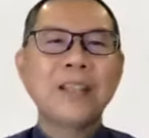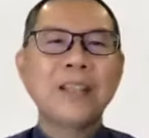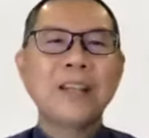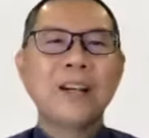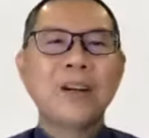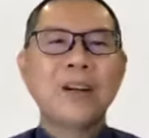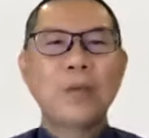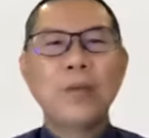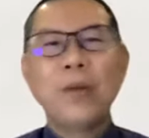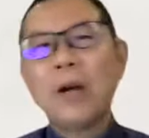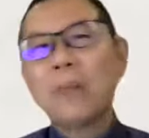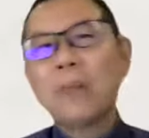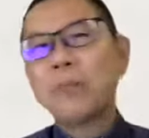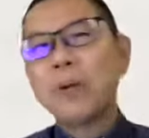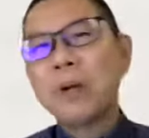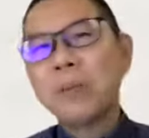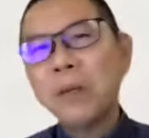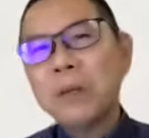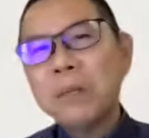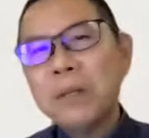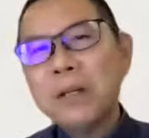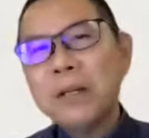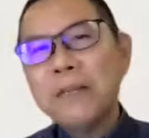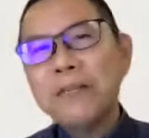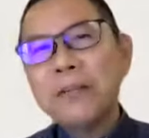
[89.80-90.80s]
We are
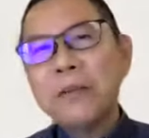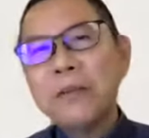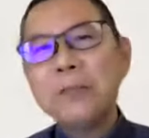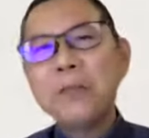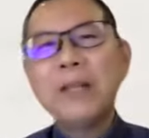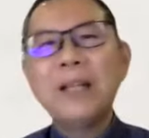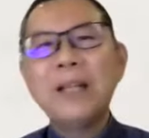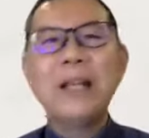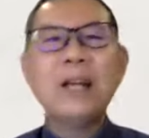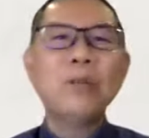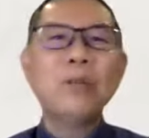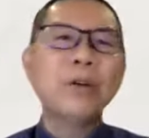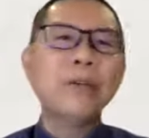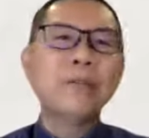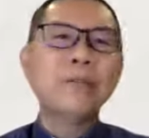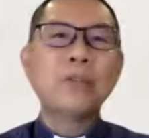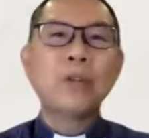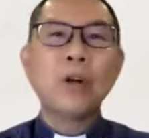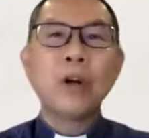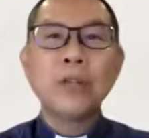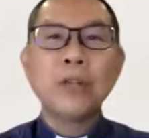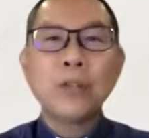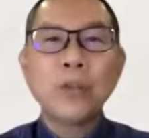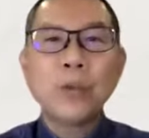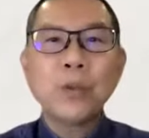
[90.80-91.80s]
probably familiar with
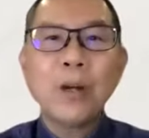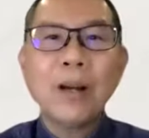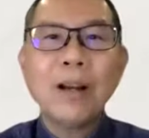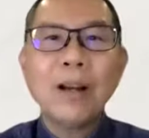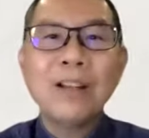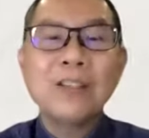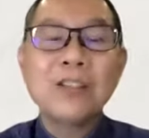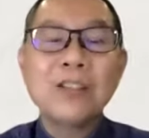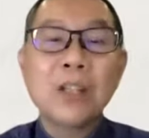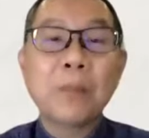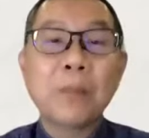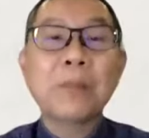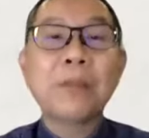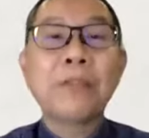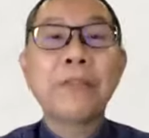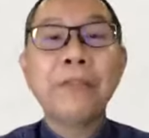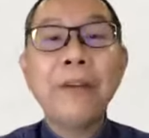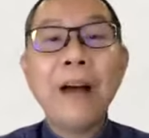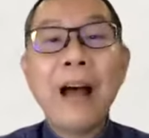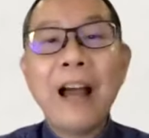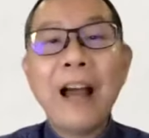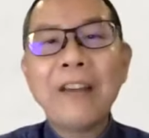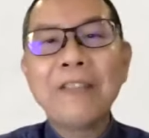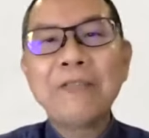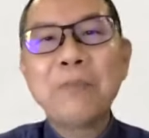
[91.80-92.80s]
Joshua chapter
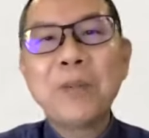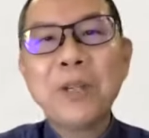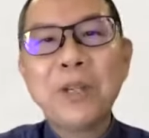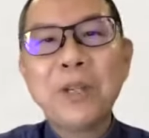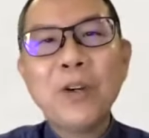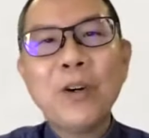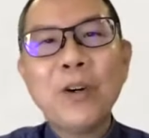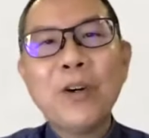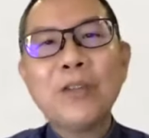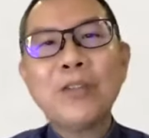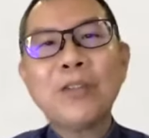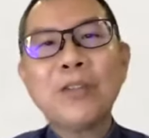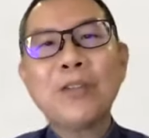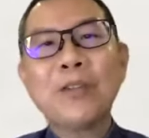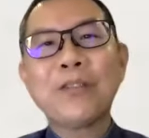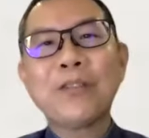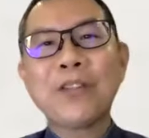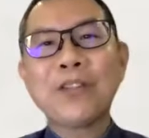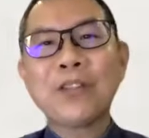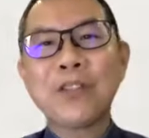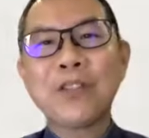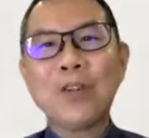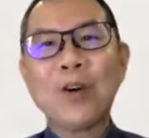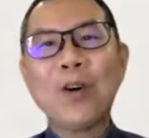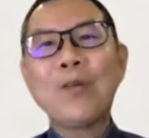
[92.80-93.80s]
5 because of the
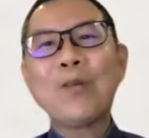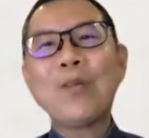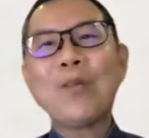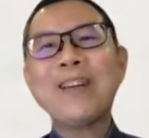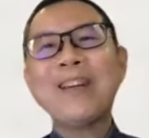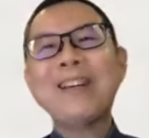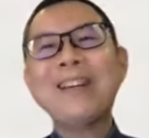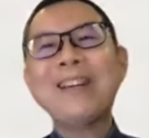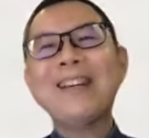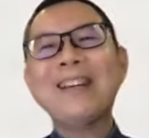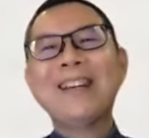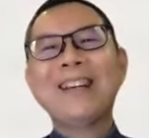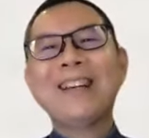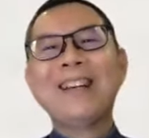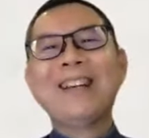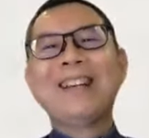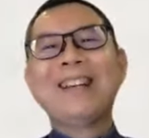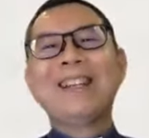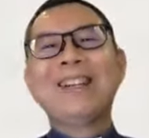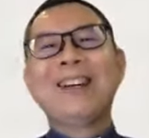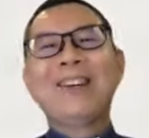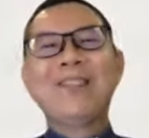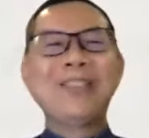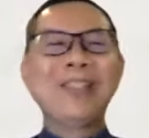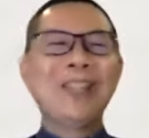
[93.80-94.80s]
story
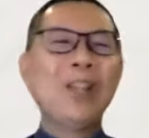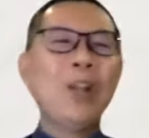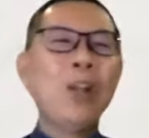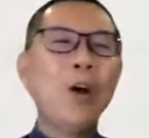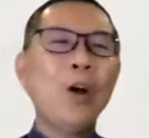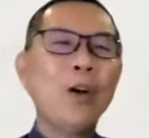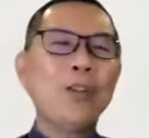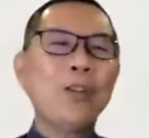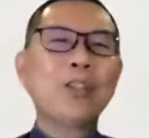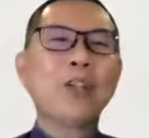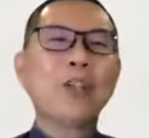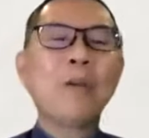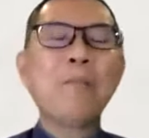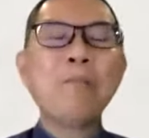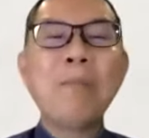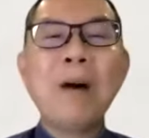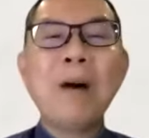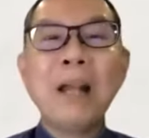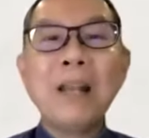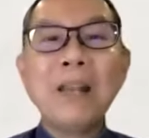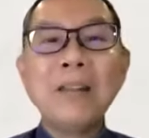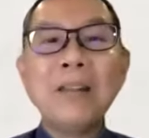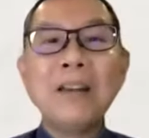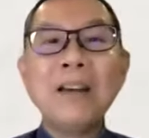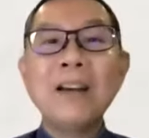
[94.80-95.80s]
of the Lord's
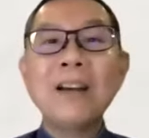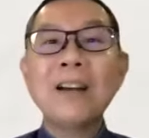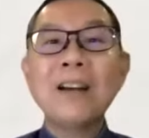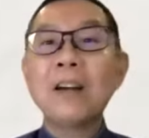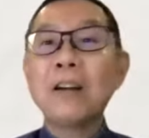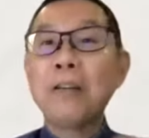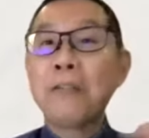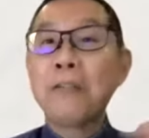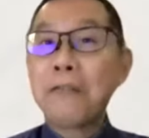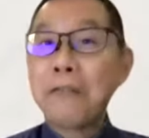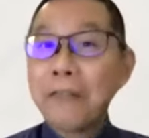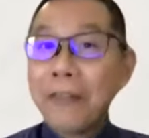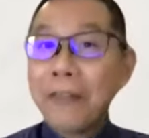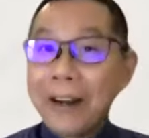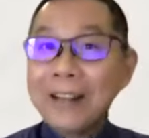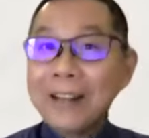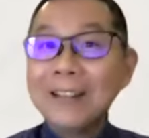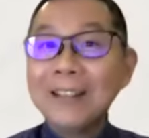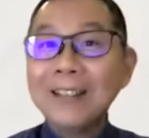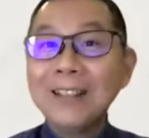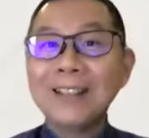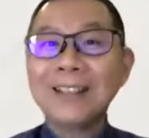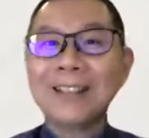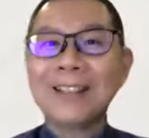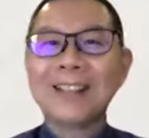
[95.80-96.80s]
commander
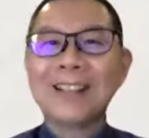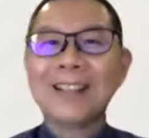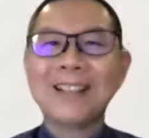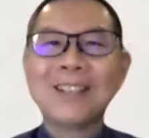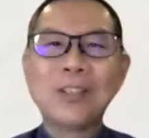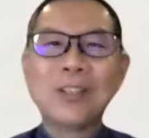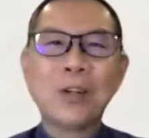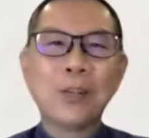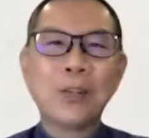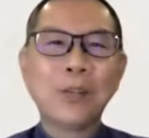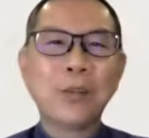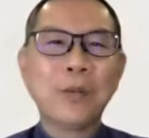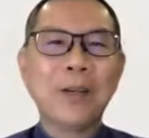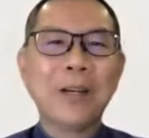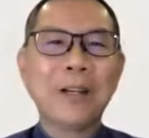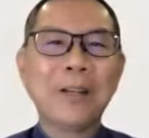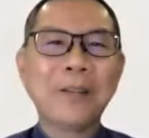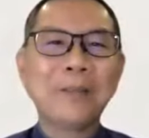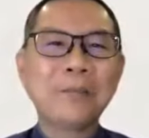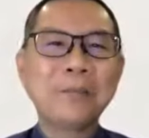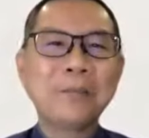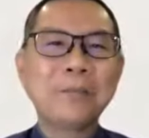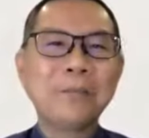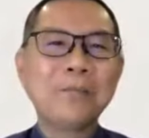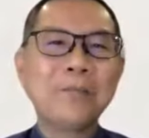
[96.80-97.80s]
confronting Joshua.
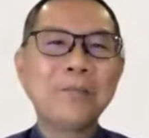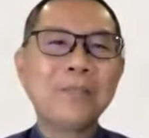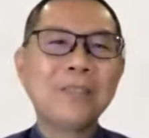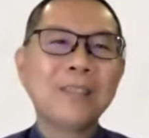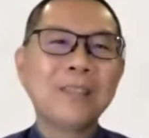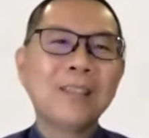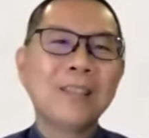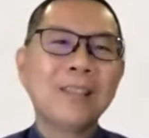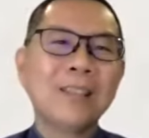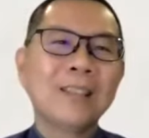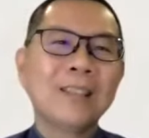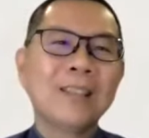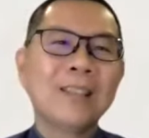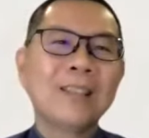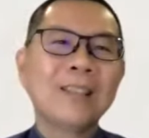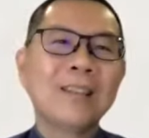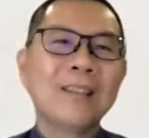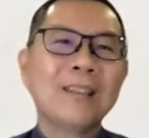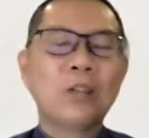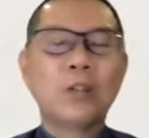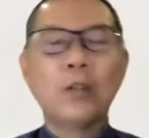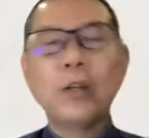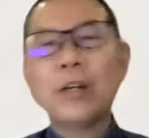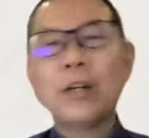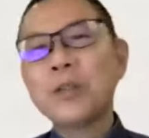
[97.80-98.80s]

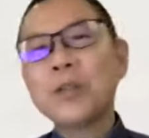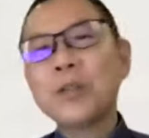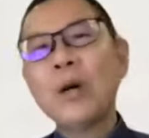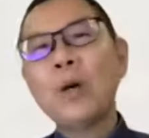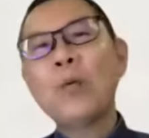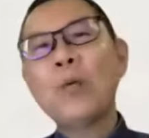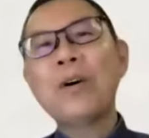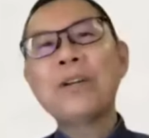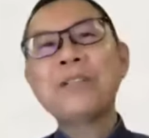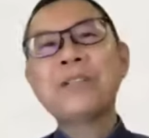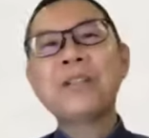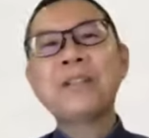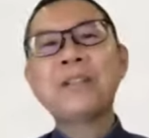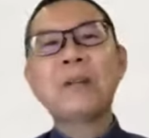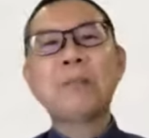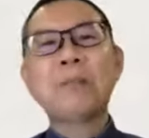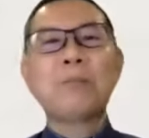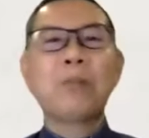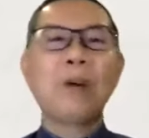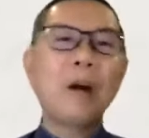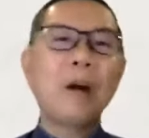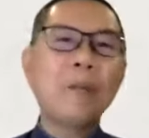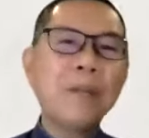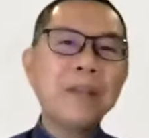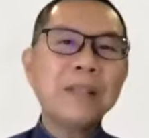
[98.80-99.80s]
Joshua was in the
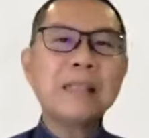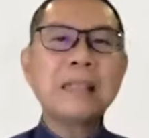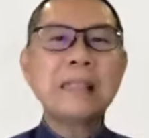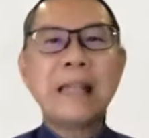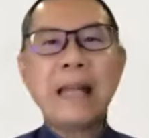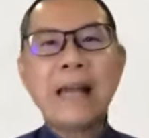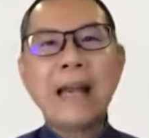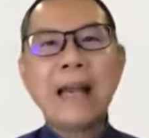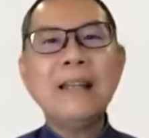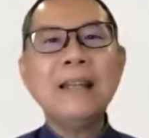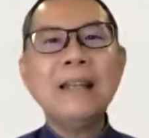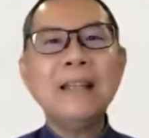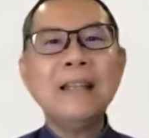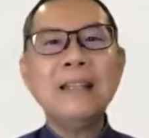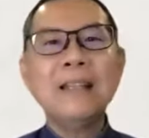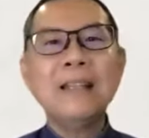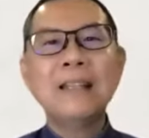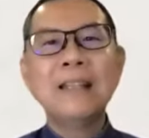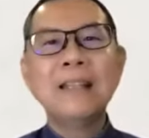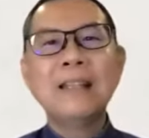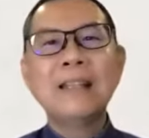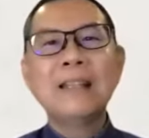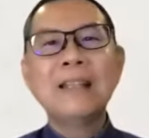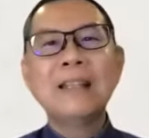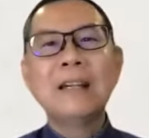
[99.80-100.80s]
promised land,
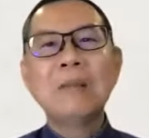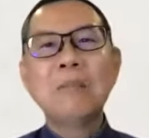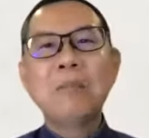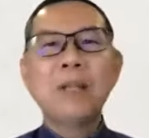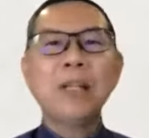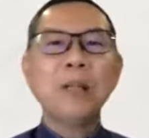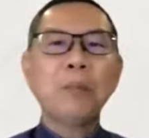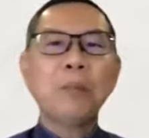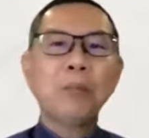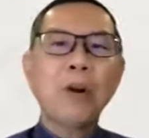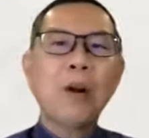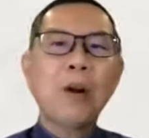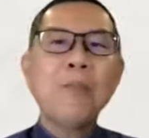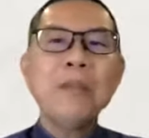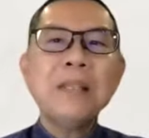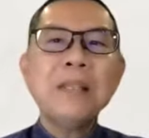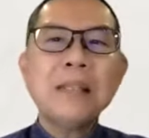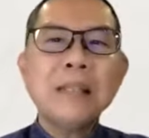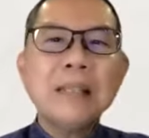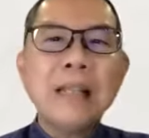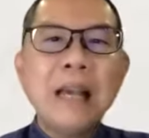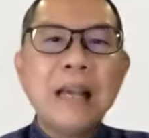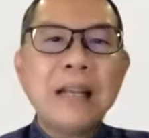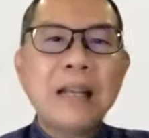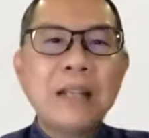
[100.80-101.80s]
but the promised
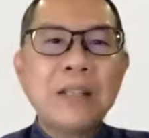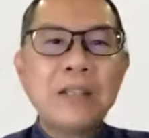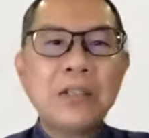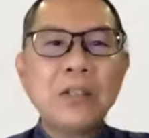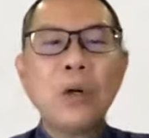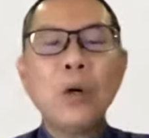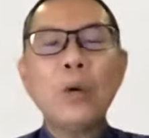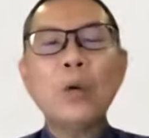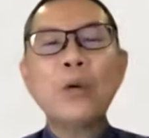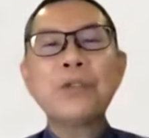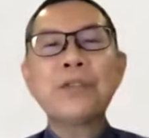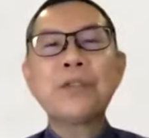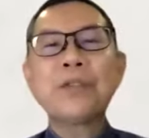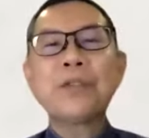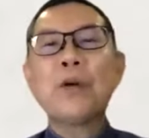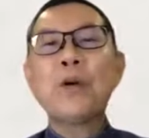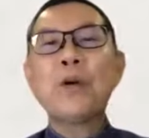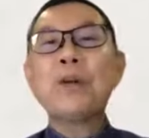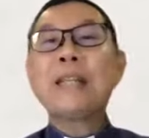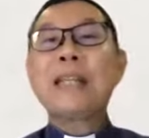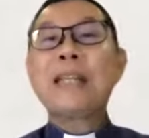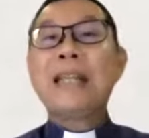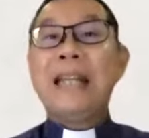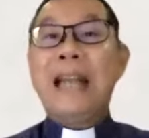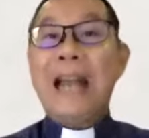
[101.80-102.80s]
land is also
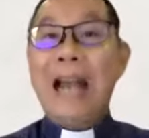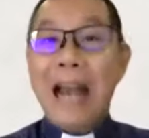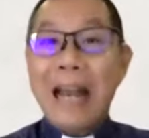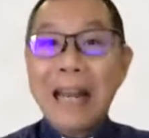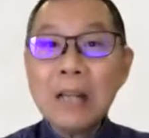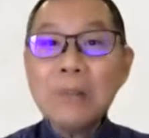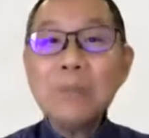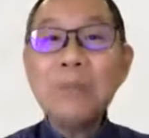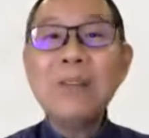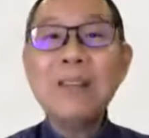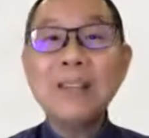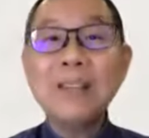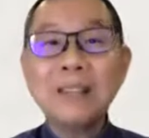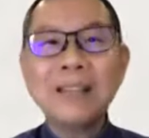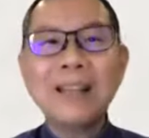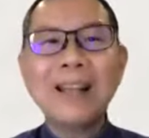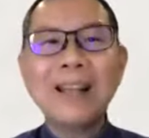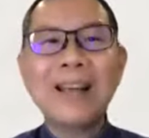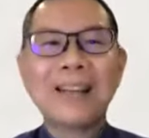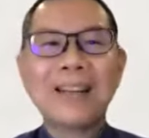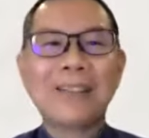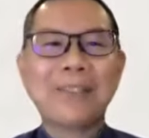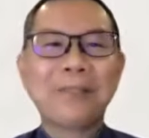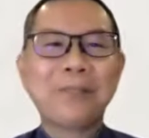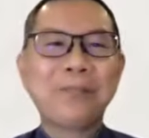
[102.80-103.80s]
the enemy's land.